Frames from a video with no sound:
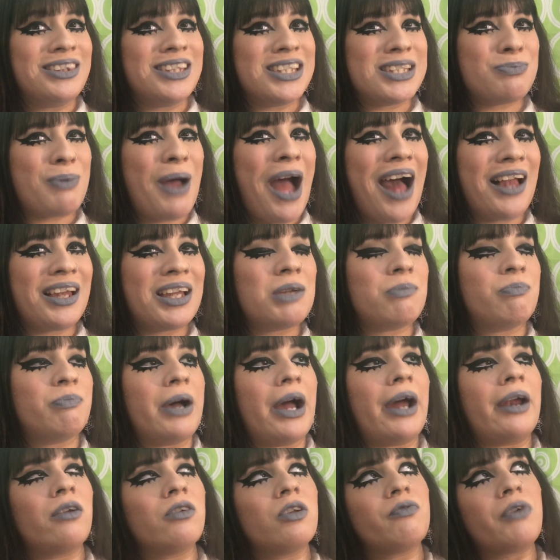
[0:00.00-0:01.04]
this palette, but
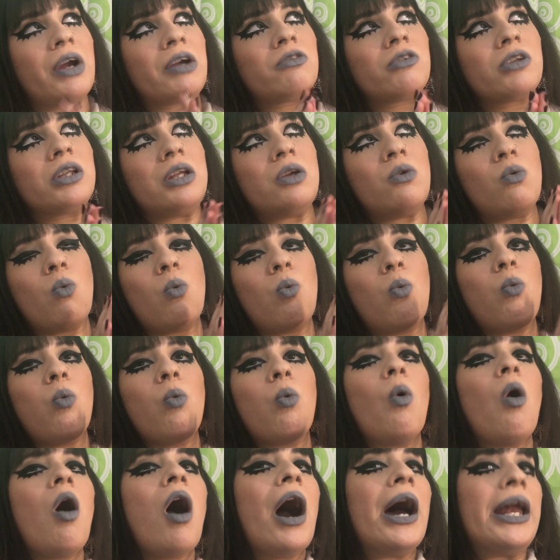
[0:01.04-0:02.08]
I don't know if I really
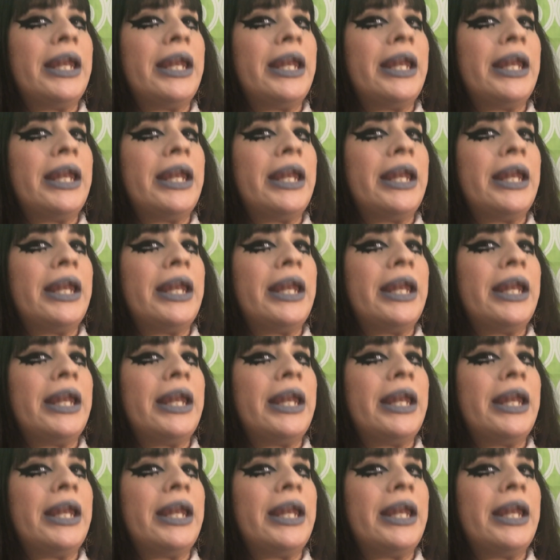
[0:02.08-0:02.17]
want